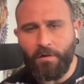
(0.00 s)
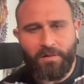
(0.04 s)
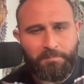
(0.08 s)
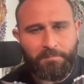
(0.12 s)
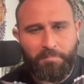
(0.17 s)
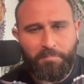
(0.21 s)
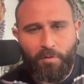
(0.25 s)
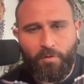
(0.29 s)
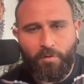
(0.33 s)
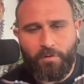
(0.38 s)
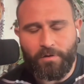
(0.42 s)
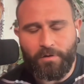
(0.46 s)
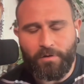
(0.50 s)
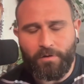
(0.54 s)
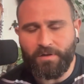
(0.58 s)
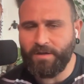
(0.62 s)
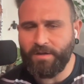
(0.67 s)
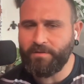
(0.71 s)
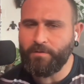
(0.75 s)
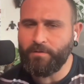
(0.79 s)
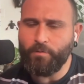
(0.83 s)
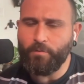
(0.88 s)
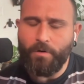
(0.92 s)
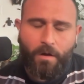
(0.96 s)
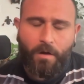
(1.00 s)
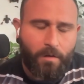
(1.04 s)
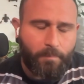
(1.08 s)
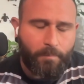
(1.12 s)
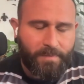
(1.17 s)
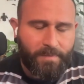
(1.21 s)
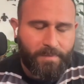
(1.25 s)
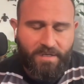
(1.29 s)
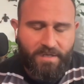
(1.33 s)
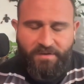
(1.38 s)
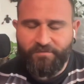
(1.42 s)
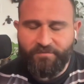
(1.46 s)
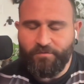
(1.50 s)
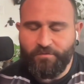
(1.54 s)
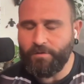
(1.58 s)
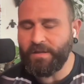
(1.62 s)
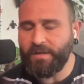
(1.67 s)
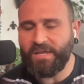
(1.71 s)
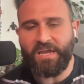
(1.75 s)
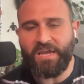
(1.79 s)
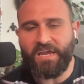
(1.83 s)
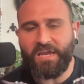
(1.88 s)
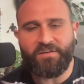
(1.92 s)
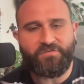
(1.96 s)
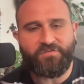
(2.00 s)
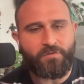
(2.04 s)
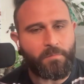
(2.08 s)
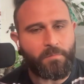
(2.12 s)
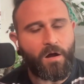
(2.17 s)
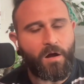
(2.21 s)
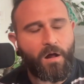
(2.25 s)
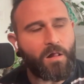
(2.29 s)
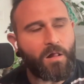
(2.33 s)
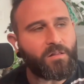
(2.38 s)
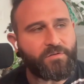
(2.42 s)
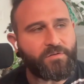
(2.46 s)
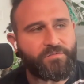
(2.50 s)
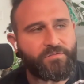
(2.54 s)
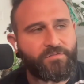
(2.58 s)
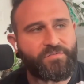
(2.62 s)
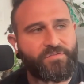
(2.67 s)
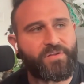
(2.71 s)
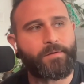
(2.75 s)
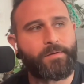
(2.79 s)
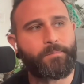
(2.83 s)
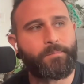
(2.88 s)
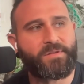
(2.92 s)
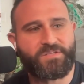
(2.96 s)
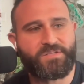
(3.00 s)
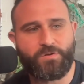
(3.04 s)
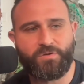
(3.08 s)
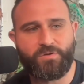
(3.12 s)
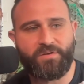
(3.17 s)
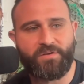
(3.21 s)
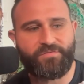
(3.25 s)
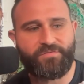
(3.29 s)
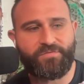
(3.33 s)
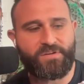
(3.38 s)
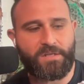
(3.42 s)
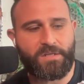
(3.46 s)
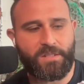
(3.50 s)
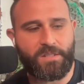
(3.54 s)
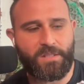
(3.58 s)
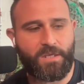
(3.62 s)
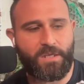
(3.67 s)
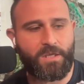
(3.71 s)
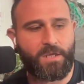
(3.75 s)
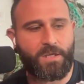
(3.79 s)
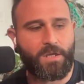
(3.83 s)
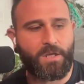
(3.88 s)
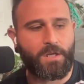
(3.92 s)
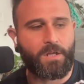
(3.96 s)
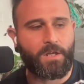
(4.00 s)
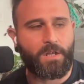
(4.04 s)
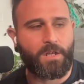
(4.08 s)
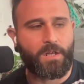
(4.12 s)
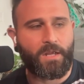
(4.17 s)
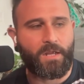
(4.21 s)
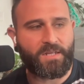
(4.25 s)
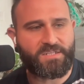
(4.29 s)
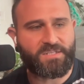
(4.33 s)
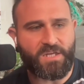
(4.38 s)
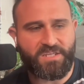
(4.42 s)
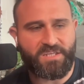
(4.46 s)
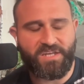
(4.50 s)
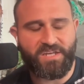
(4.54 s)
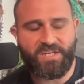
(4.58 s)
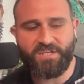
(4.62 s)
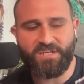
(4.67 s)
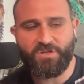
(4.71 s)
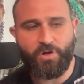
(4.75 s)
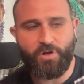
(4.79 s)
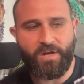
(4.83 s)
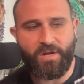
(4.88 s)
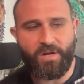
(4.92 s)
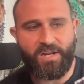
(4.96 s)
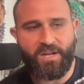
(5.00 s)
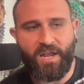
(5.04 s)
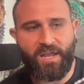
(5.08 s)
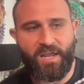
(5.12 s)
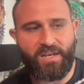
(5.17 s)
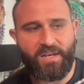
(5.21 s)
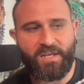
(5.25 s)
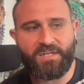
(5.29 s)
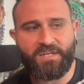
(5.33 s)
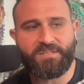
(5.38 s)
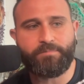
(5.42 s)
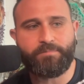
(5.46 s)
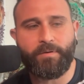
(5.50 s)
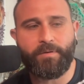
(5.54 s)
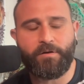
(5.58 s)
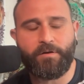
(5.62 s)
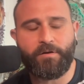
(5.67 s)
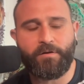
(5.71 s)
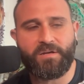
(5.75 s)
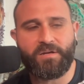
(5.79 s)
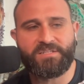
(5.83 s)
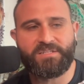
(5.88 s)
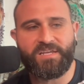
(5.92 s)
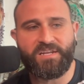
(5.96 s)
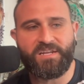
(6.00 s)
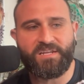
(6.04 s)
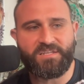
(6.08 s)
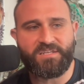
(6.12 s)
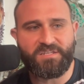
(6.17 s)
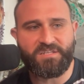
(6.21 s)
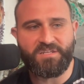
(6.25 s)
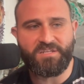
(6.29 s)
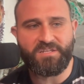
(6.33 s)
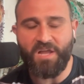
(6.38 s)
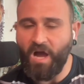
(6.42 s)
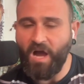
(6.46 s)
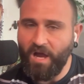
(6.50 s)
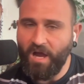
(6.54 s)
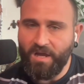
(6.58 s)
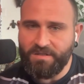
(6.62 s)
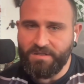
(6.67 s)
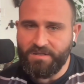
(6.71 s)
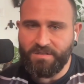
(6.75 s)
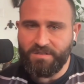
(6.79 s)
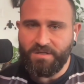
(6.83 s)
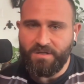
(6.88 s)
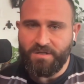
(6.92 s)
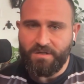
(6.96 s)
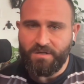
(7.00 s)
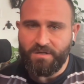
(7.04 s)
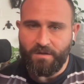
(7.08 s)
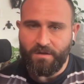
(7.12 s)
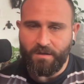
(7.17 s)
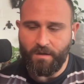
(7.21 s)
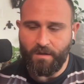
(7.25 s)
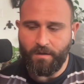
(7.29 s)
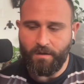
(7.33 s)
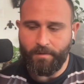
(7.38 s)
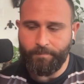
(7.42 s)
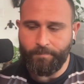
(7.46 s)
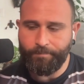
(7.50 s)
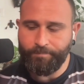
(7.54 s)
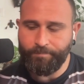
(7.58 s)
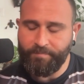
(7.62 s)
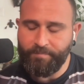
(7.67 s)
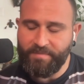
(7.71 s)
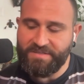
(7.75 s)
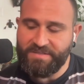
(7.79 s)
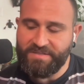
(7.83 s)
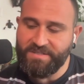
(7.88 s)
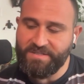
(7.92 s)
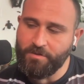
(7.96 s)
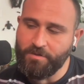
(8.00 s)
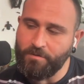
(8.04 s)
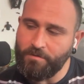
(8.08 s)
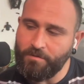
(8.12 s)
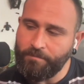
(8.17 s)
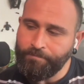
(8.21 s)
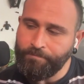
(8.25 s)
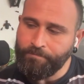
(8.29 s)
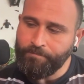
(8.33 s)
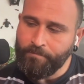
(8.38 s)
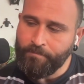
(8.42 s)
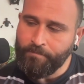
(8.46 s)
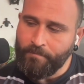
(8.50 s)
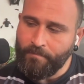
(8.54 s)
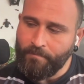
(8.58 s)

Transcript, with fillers: all important and they were all meaningful and a gained from all of them. And so definitely it's not to discredit any experience that is not um, mystical.